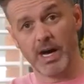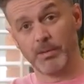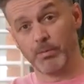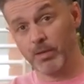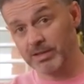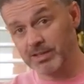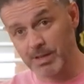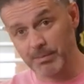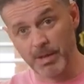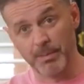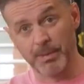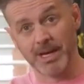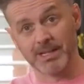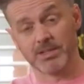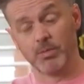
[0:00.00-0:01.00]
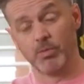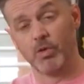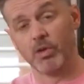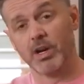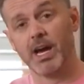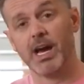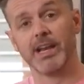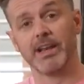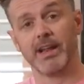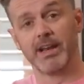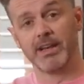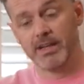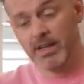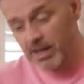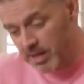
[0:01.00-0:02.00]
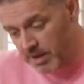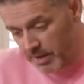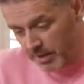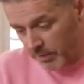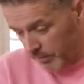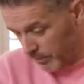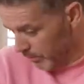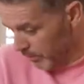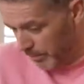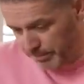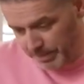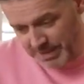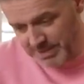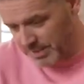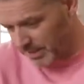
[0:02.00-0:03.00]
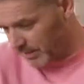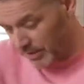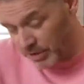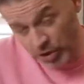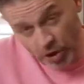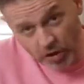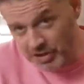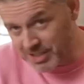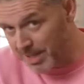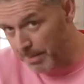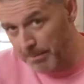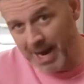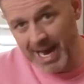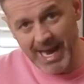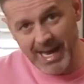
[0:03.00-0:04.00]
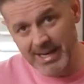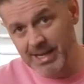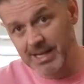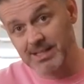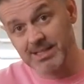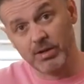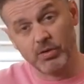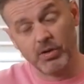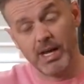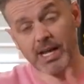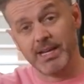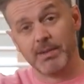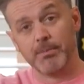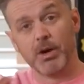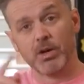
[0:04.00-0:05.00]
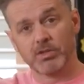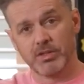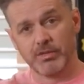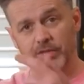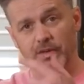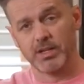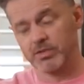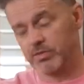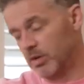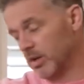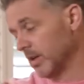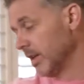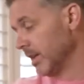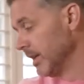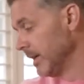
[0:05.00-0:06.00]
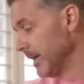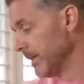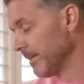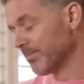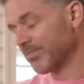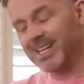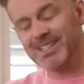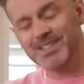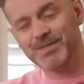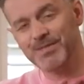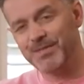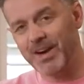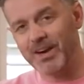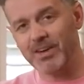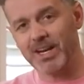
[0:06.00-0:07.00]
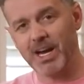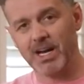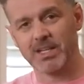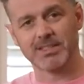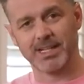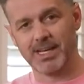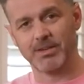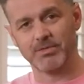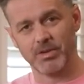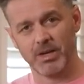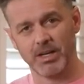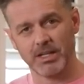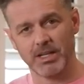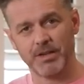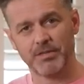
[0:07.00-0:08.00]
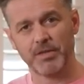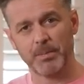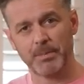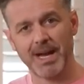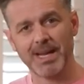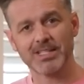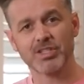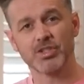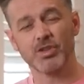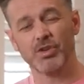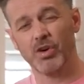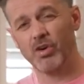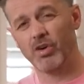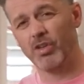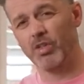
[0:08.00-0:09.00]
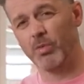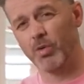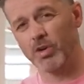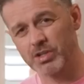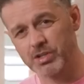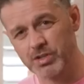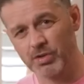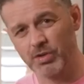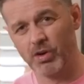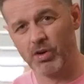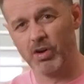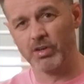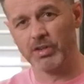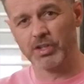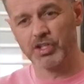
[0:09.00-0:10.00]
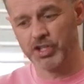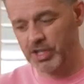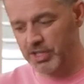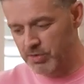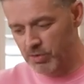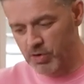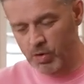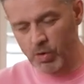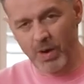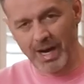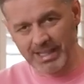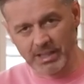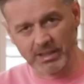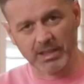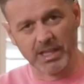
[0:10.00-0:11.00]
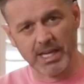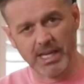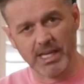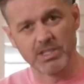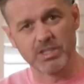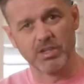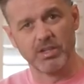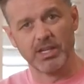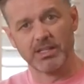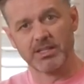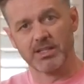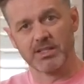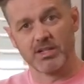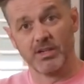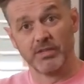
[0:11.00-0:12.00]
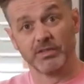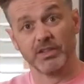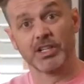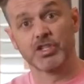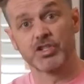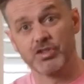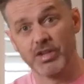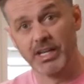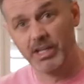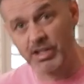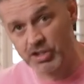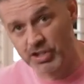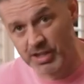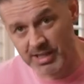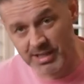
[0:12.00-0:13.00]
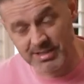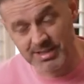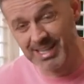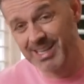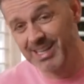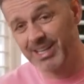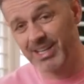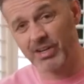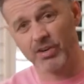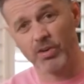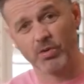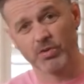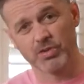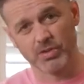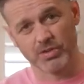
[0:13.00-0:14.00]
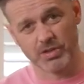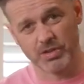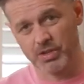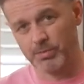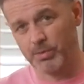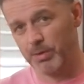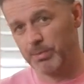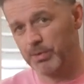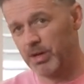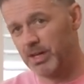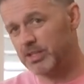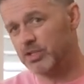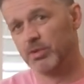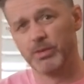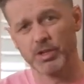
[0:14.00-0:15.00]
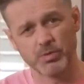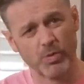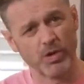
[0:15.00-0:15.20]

uh, with some of the pasta water and then basically toss the pan until it emulsifies, right? It's very hard to get right. If your pan's too hot, the water's too hot, the cheese will coagulate and turn into sort of like stringy cheese. You're in all sorts of trouble. You put in too much